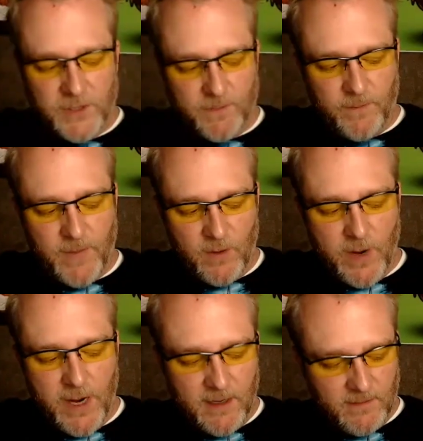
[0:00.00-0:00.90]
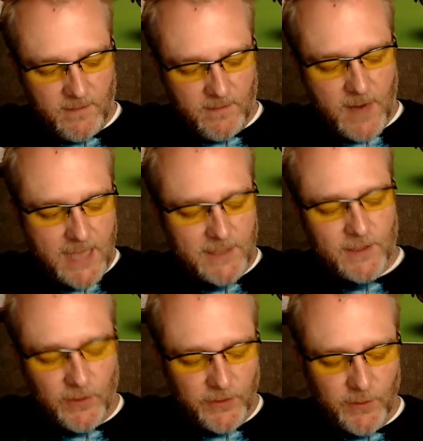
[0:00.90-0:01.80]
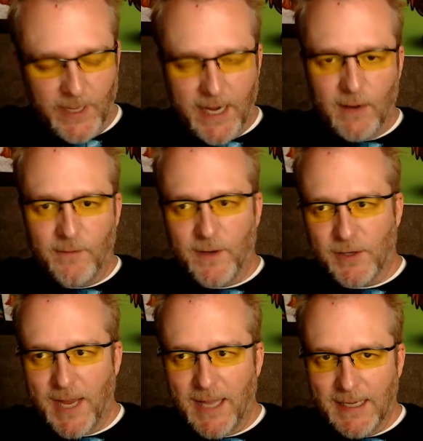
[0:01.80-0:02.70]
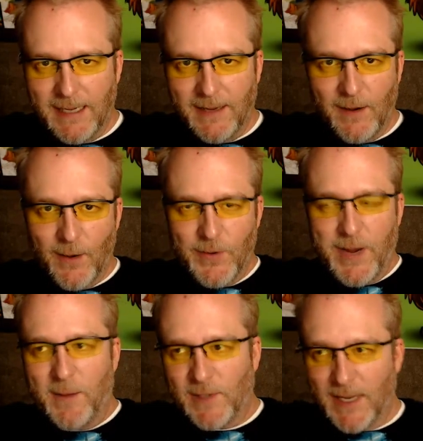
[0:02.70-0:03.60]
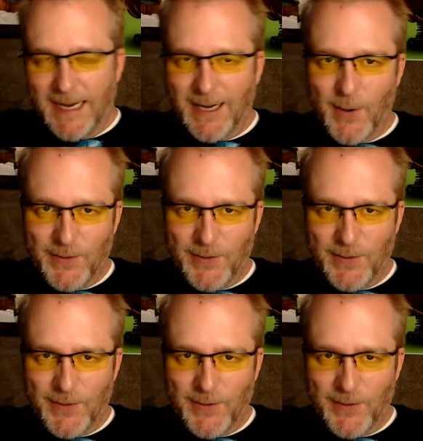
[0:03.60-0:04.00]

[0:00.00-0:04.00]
by the way, adds a whole new layer of functionality to their own Amazon Echo.